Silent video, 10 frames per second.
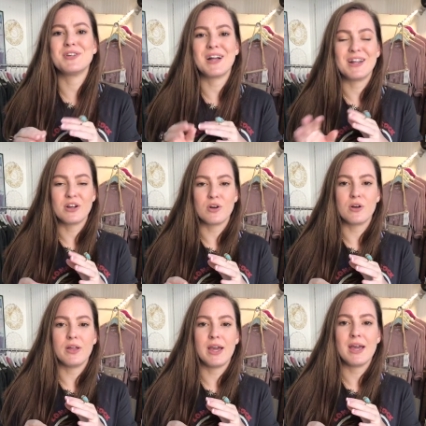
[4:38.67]
They're kind of
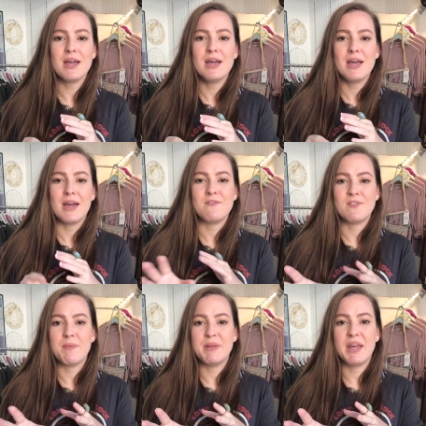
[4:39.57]
girly and
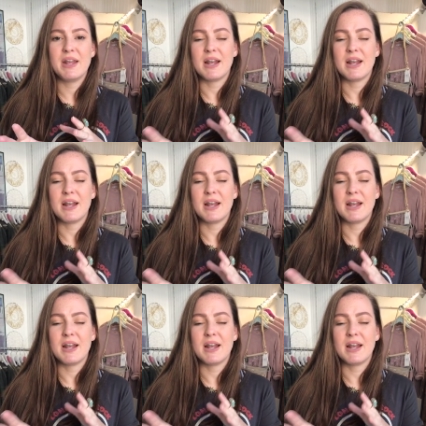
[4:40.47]
feminine,